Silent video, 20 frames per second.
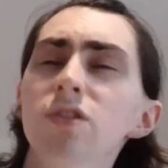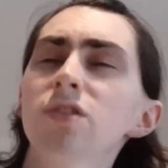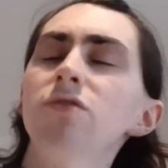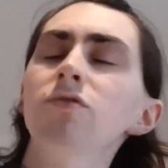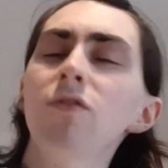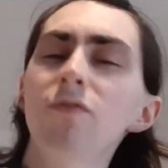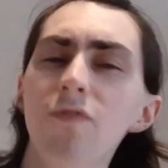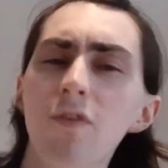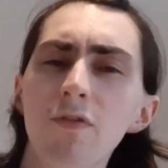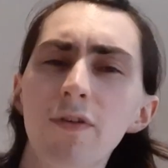She's
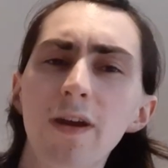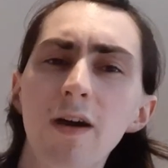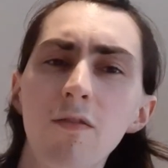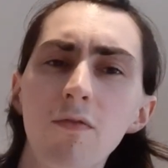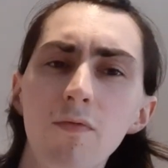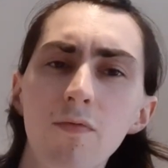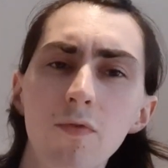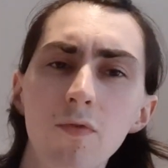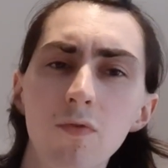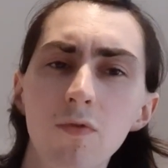not very
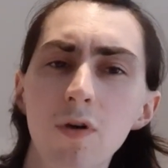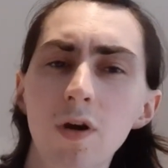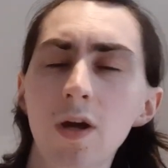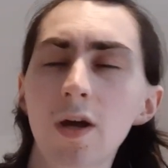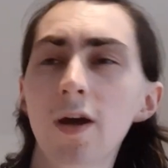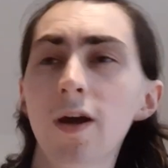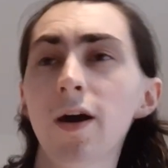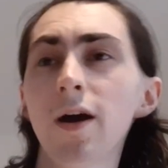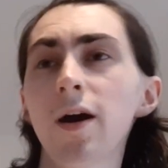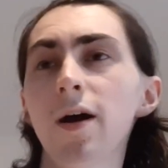helpful.
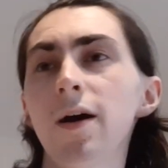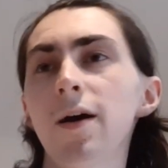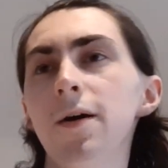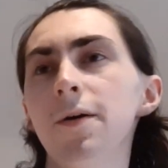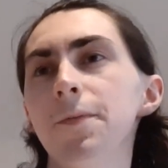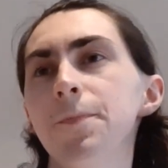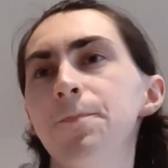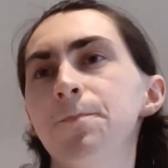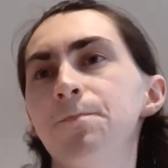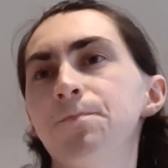
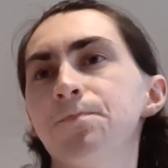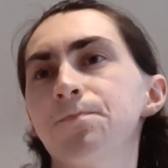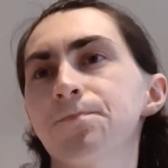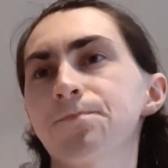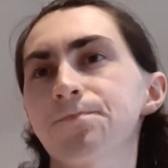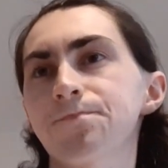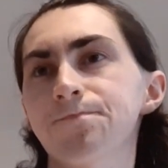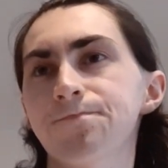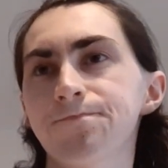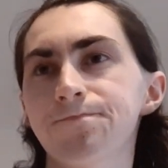And
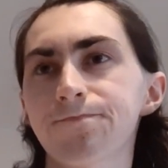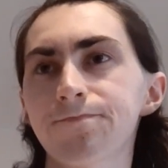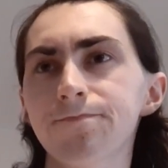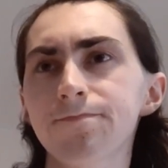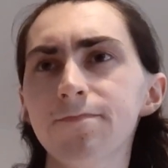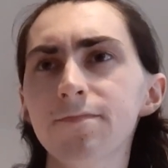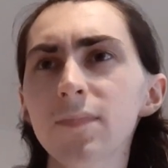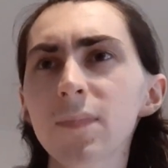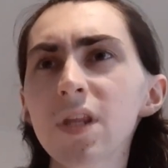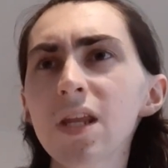
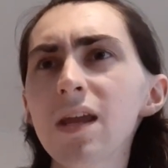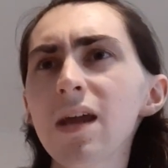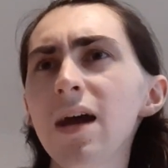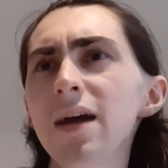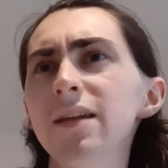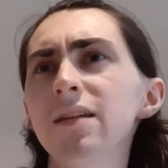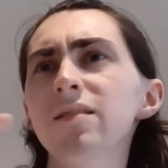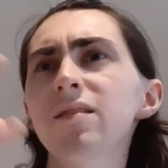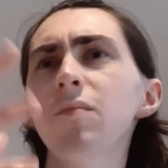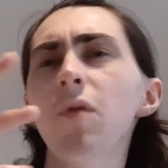
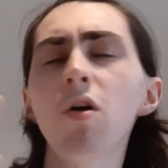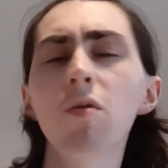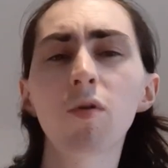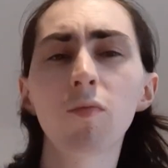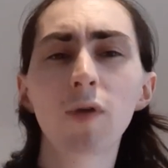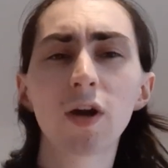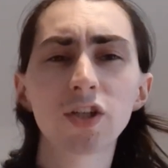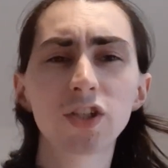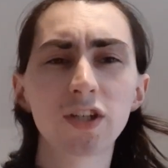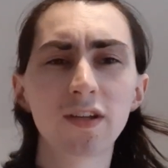there's a moment
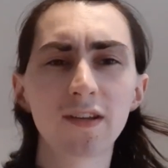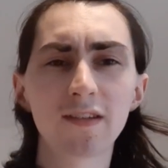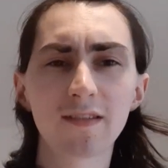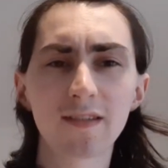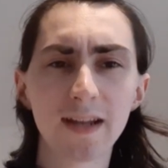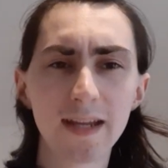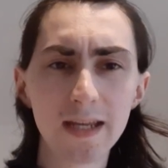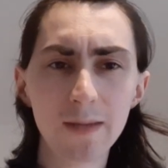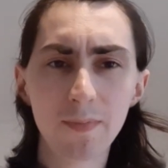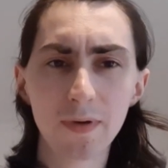where she's
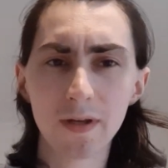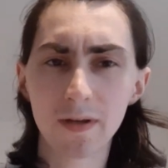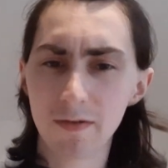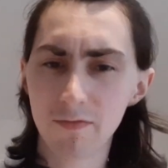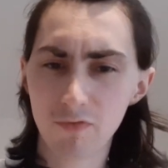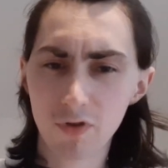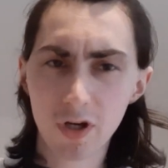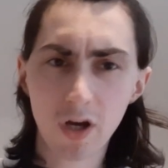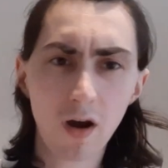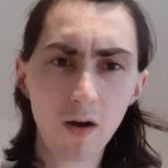sleeping,
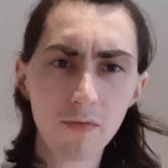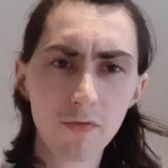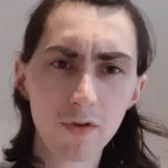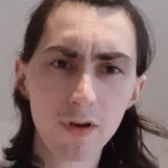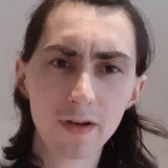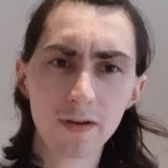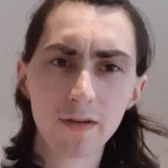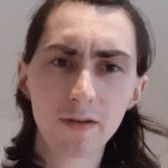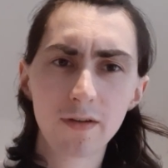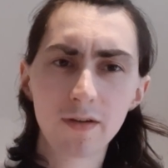
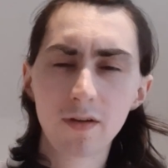recovering.